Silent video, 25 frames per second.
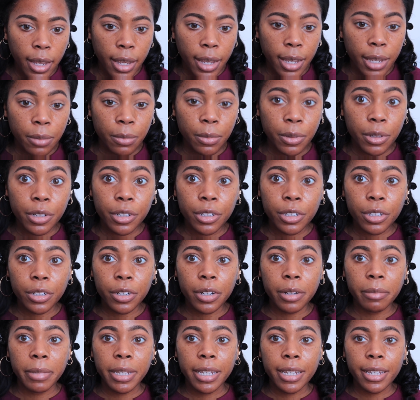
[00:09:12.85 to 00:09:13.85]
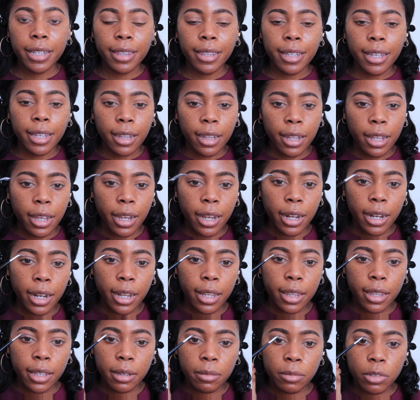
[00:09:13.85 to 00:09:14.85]
And we're gonna start making that line. I
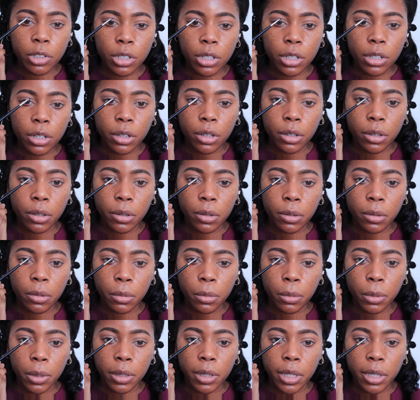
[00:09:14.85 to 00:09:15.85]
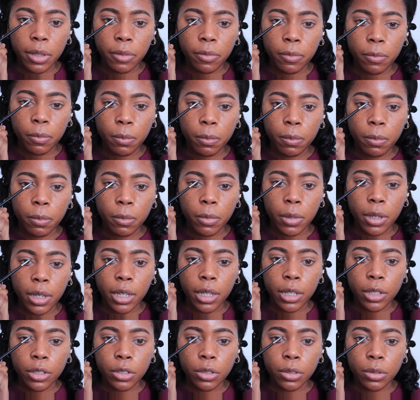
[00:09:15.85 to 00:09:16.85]
think I'm just gonna go
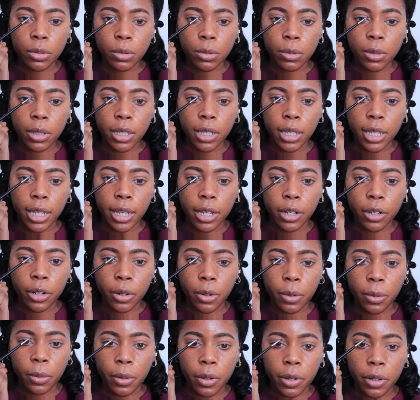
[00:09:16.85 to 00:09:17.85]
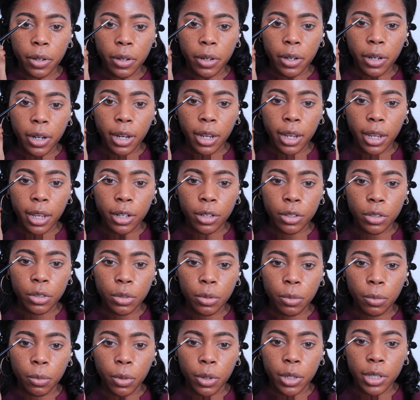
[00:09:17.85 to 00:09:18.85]
into the inner corner and
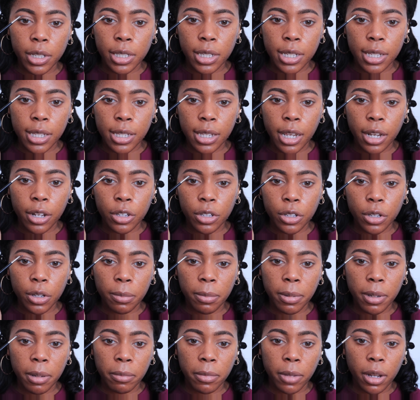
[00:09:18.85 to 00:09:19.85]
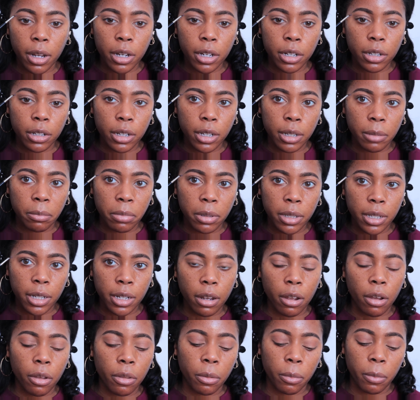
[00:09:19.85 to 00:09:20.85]
towards the center, but I'm not gonna complete it
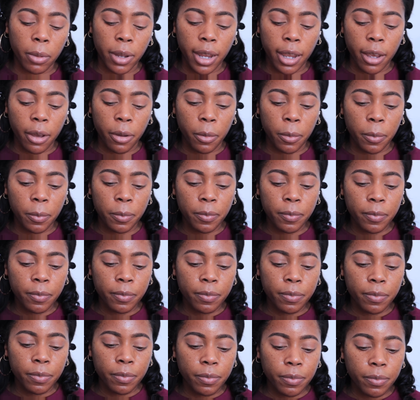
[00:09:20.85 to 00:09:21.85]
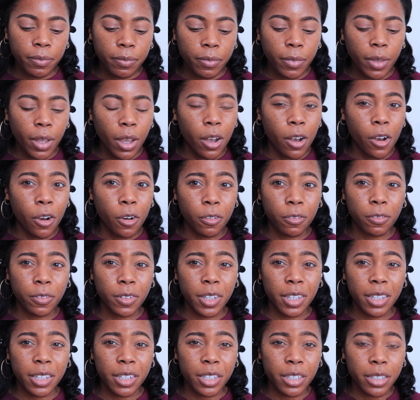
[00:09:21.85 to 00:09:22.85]
all the way out.
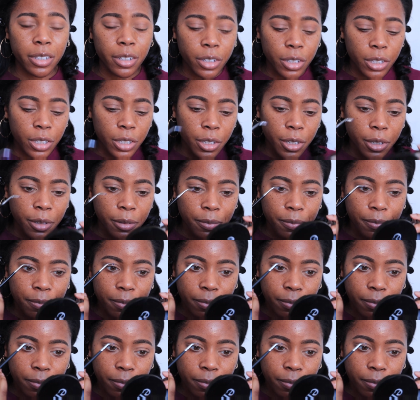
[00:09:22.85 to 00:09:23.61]
Hopefully this looks good.